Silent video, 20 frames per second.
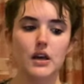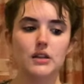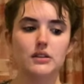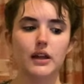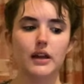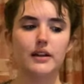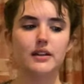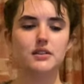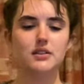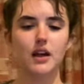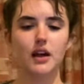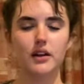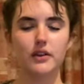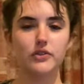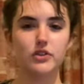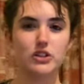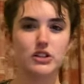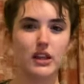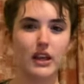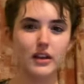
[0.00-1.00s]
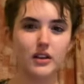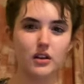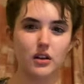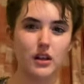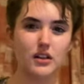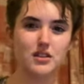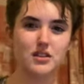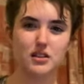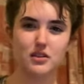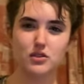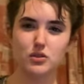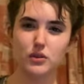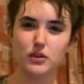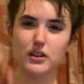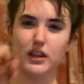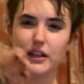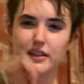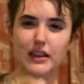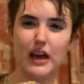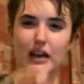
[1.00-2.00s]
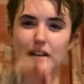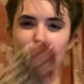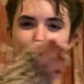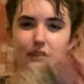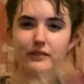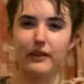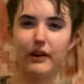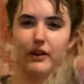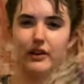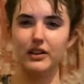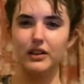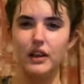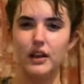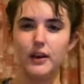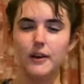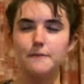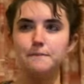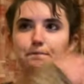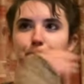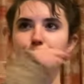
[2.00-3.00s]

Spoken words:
Like, it's kind of just like, it's sort of like that, like very like